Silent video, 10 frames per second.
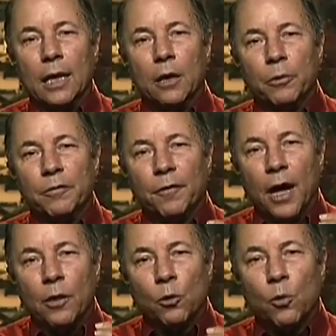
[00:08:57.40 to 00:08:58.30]
that we
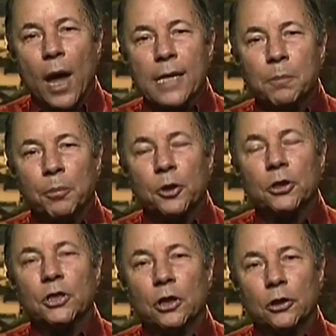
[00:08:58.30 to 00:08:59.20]
find the right
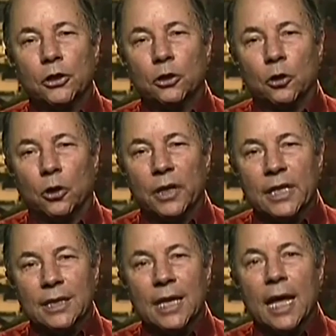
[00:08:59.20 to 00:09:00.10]
personal
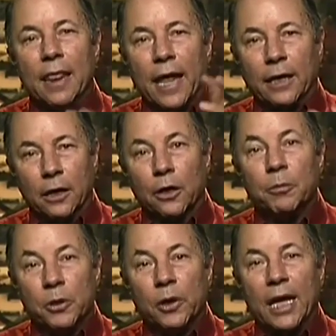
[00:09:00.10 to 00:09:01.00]
stories that can
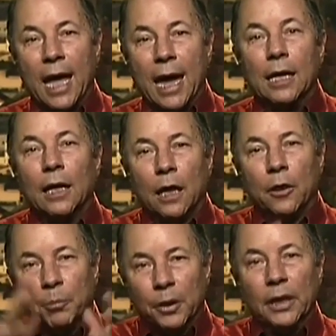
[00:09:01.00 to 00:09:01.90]
communicate
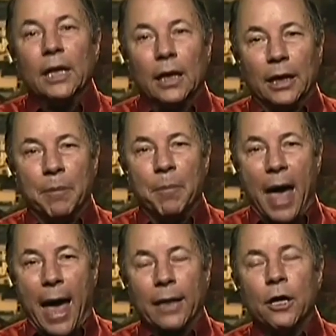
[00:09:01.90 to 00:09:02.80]
the political
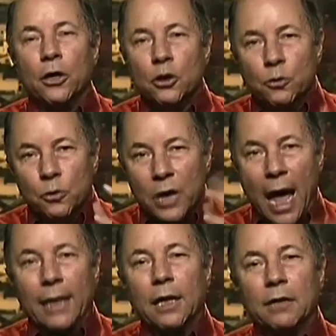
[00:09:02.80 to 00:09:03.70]
impact. You do
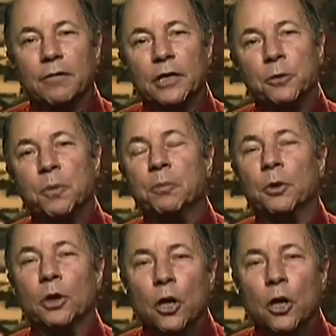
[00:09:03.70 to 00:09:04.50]
not convince people,